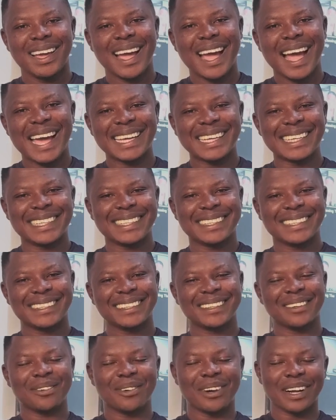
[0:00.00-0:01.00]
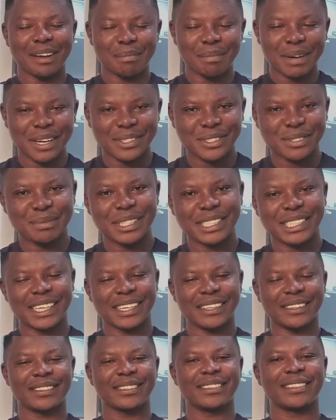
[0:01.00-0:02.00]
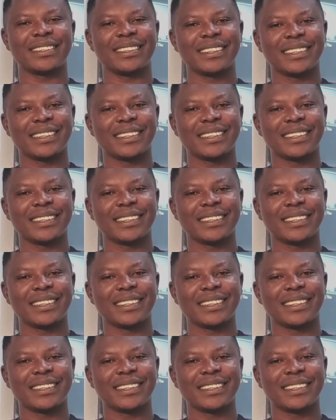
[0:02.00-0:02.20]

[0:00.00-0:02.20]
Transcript: Hi, welcome back to my channel.